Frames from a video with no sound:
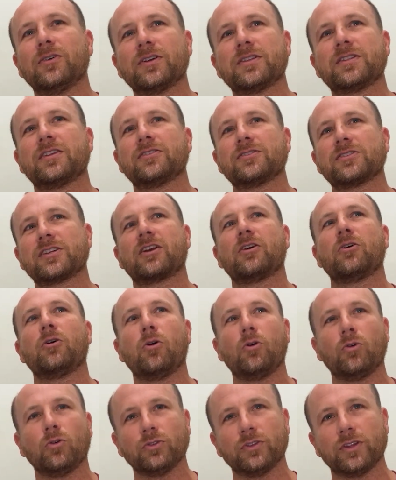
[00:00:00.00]
there's like a
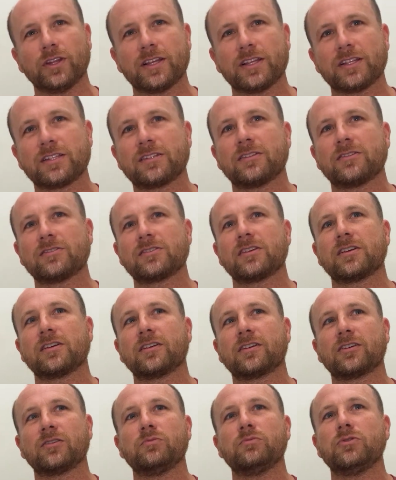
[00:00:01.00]
wholeness, there's a
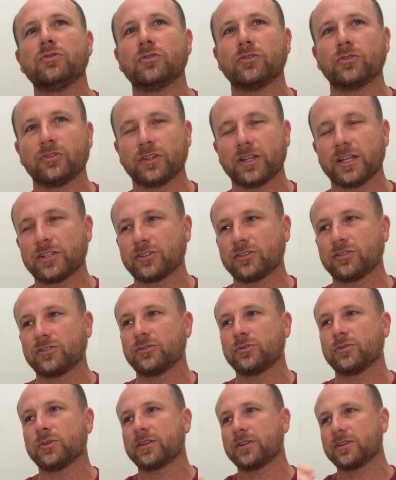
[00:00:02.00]
communal nature
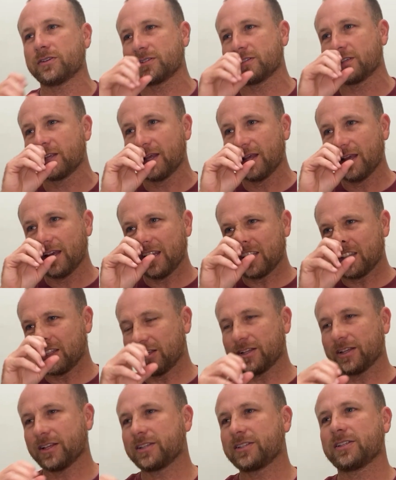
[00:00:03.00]
to it.
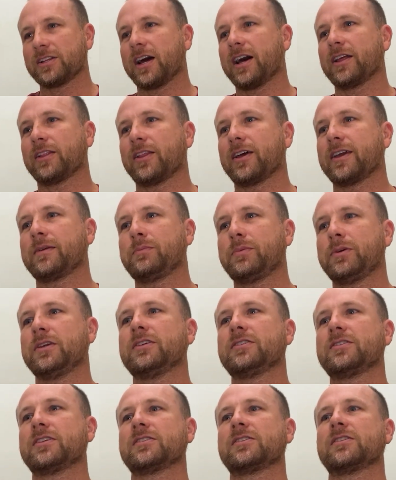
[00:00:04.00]
It's not like
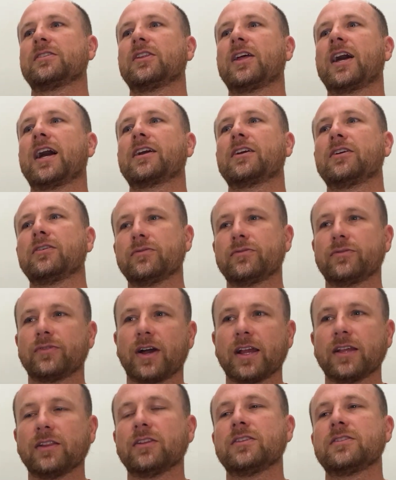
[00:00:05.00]
peace as a lack of
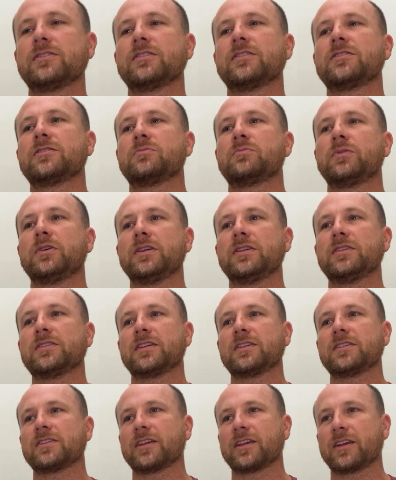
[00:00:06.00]
violence. It's peace
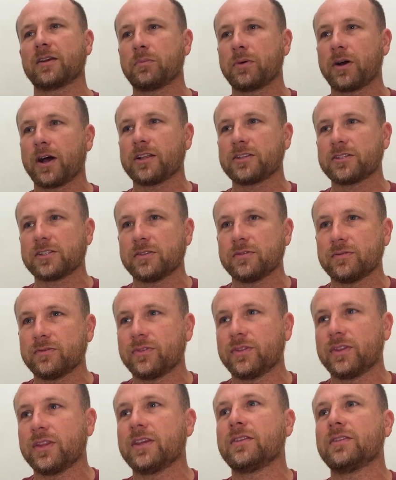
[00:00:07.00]
as like a positive
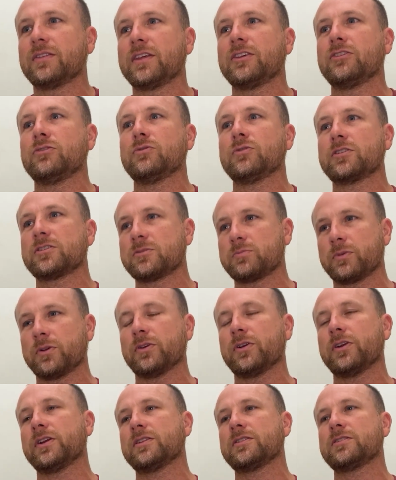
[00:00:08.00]
thing that you
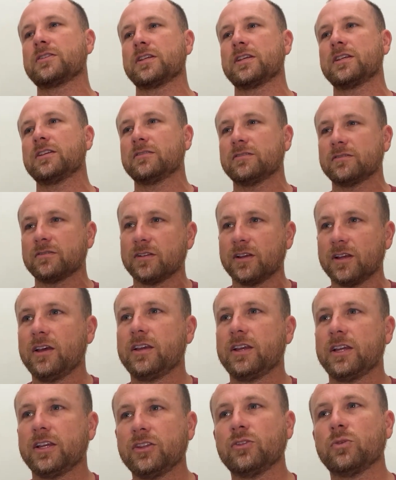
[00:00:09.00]
experience in
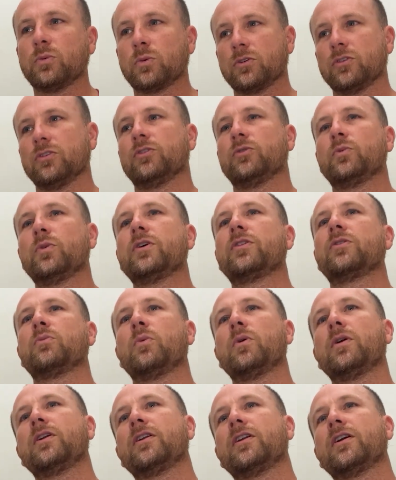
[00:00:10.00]
the world with
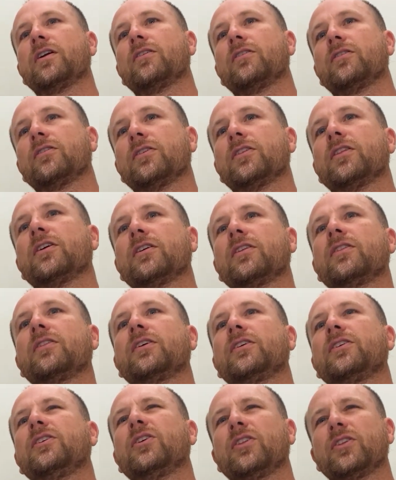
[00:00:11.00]
one another. And
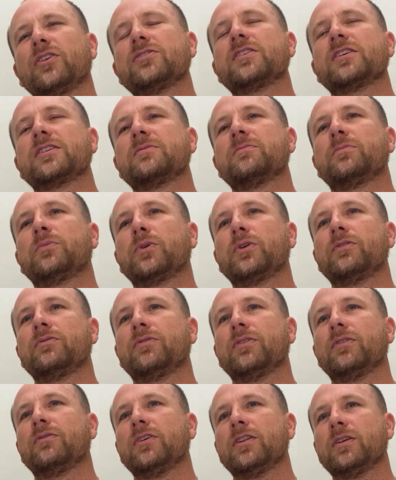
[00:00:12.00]
there's like some pretty
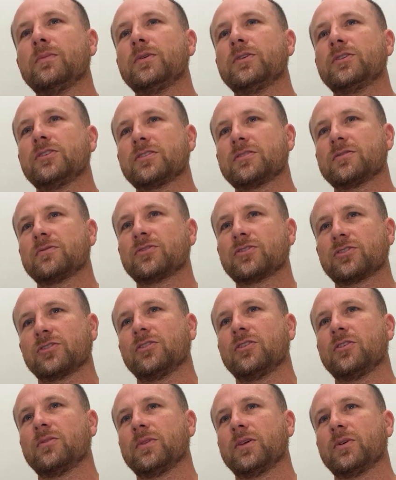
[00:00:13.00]
vivid images of
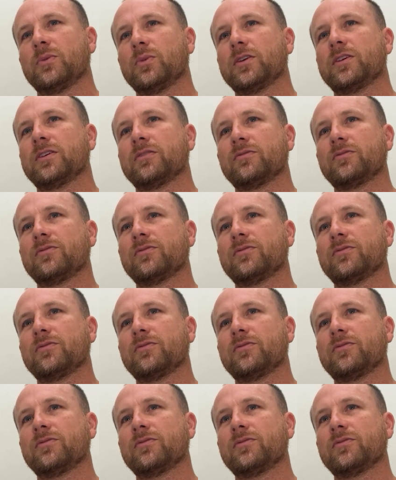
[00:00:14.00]
shalom that we can